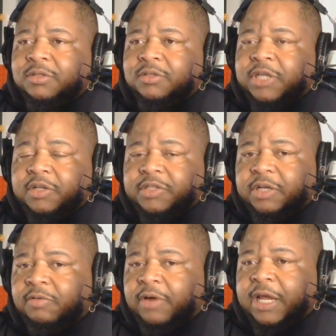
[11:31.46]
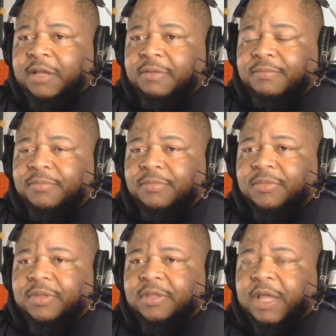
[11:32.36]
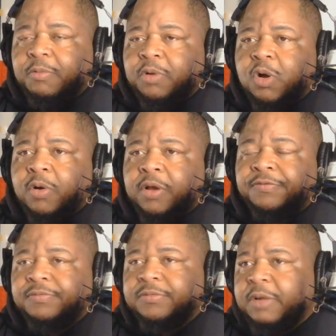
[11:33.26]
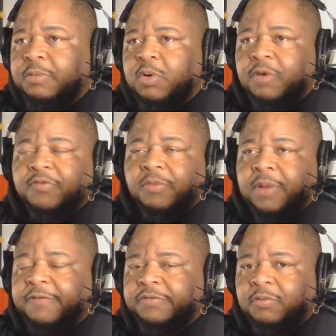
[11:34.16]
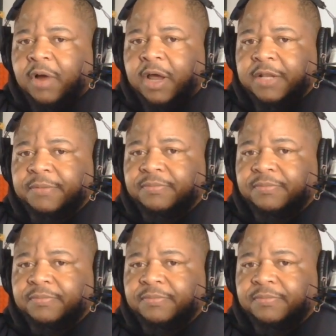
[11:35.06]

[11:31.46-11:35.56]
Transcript: Chelsea Gray, they were going from left to right.